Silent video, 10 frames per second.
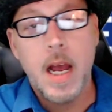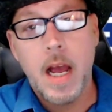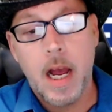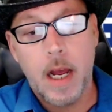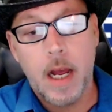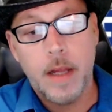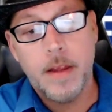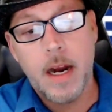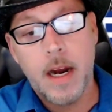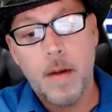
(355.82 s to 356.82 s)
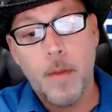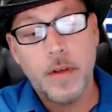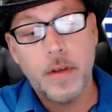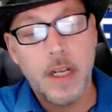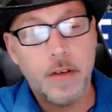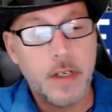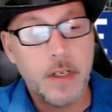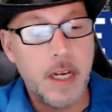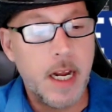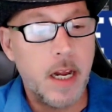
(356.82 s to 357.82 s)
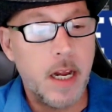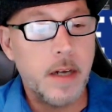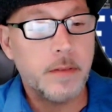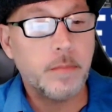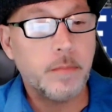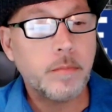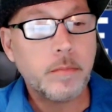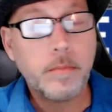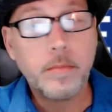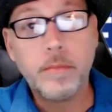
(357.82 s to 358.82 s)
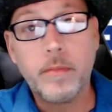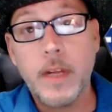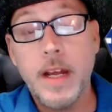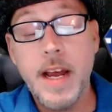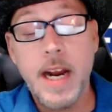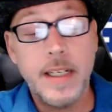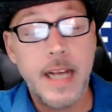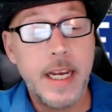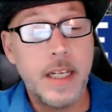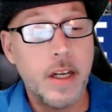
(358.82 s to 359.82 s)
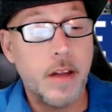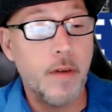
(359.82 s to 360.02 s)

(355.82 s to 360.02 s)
that I'm most interested in. Then I take you to the